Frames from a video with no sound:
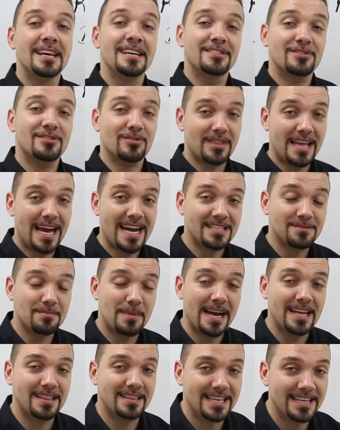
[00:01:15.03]
So that's
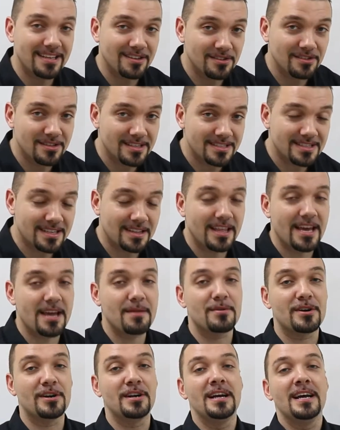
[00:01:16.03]
my legal
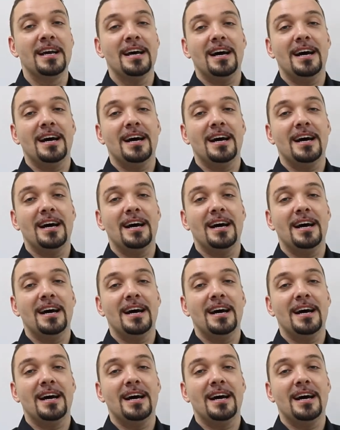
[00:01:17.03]
disclaimer.